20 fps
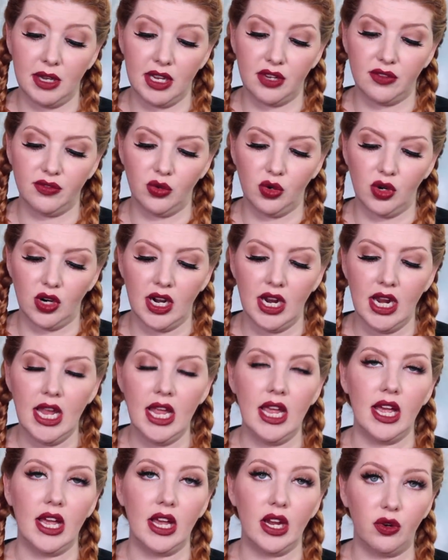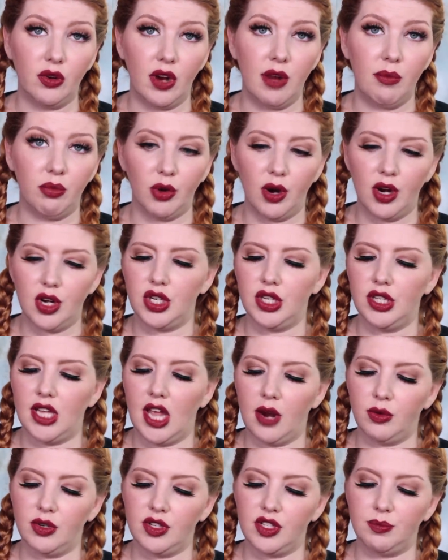make for a great brush in
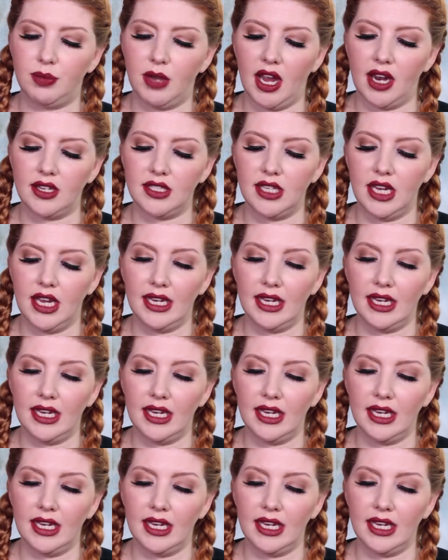that respect effect.